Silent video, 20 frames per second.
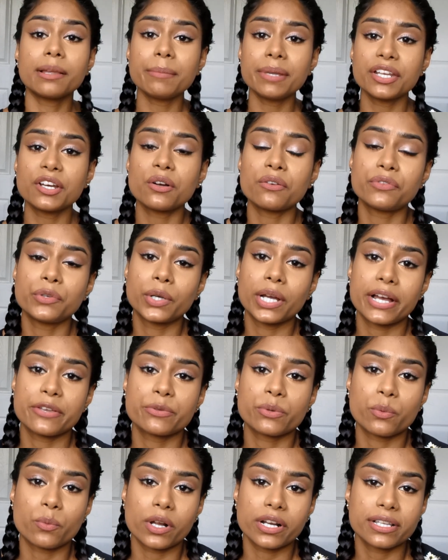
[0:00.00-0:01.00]
Let me know if you
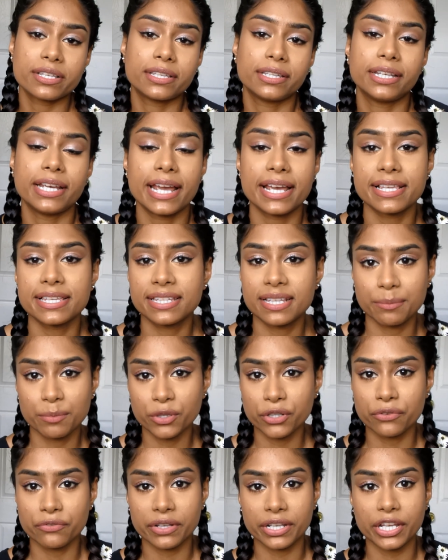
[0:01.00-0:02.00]
guys would want to see a
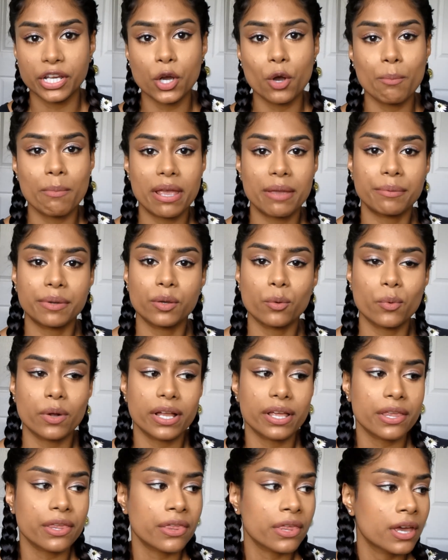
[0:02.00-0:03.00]
similar video, maybe
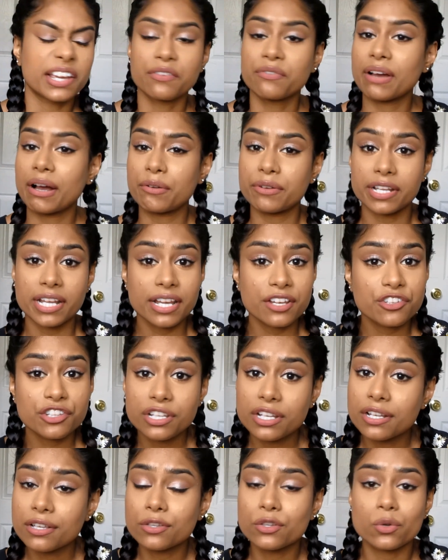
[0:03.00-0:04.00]
with
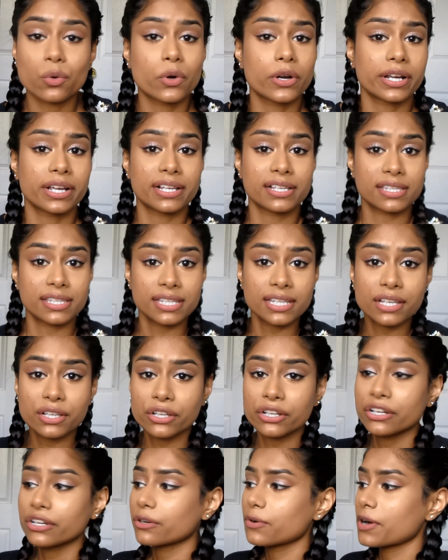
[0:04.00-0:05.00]
foundations or
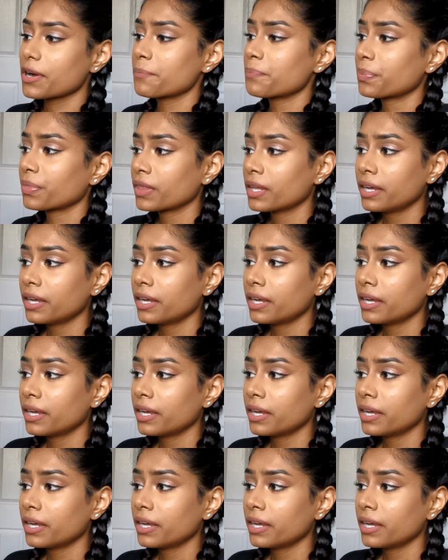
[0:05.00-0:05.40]
concealer or